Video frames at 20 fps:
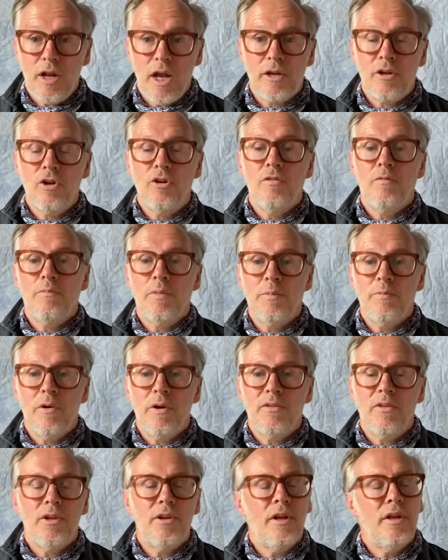I couldn't be
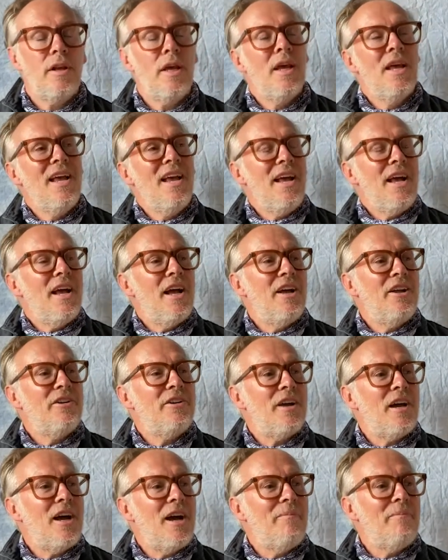bothered. And
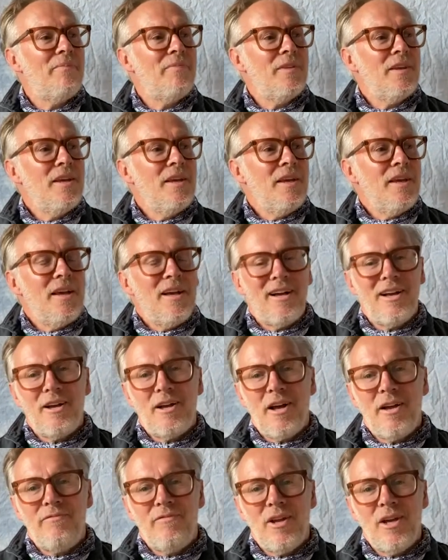
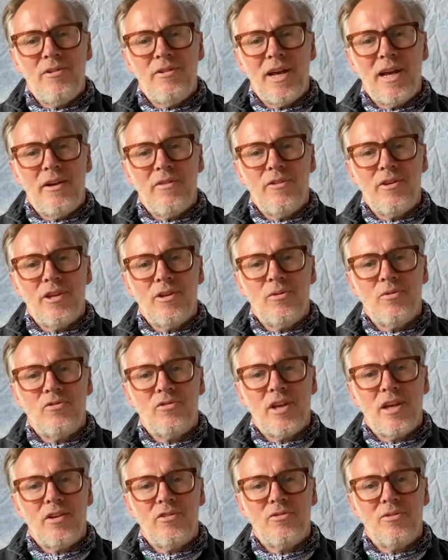I've no doubt that you'll
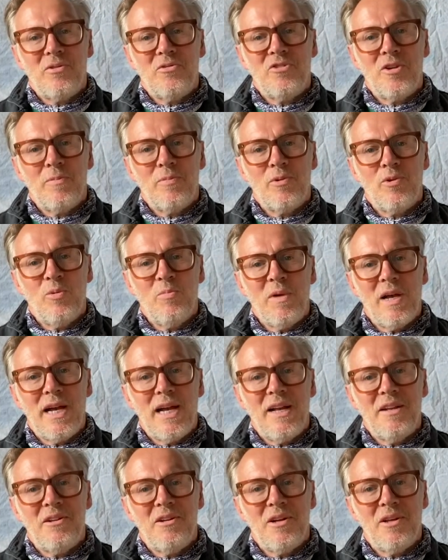say, sort of typical
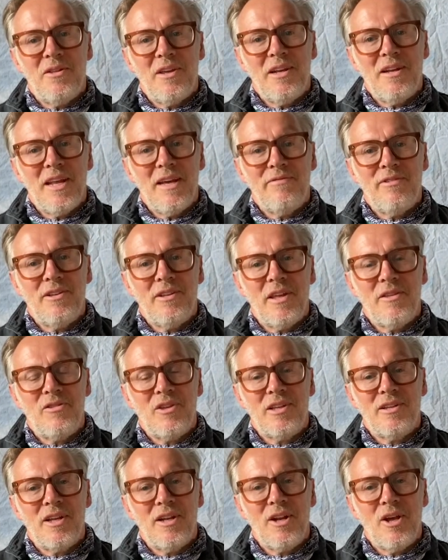man, they
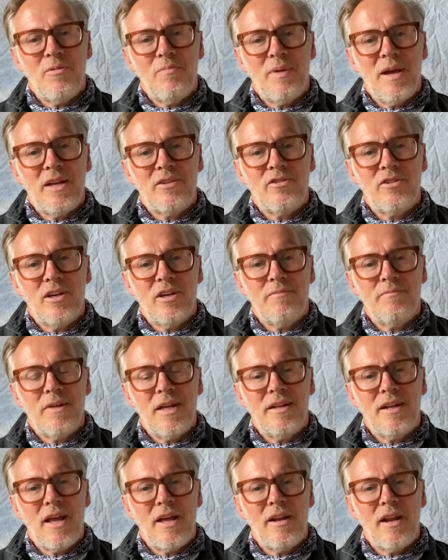think they know better.
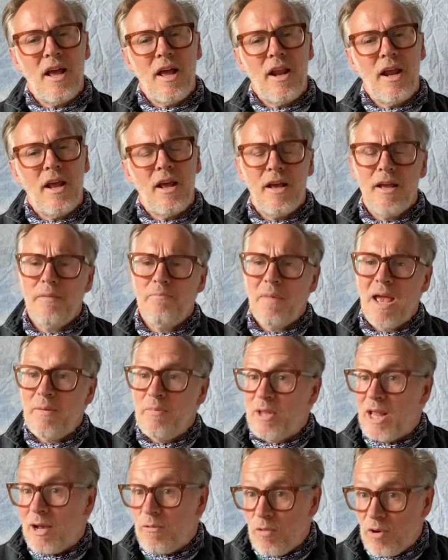And maybe
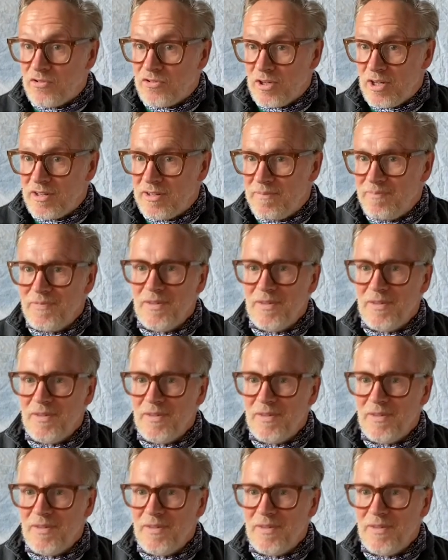that was it.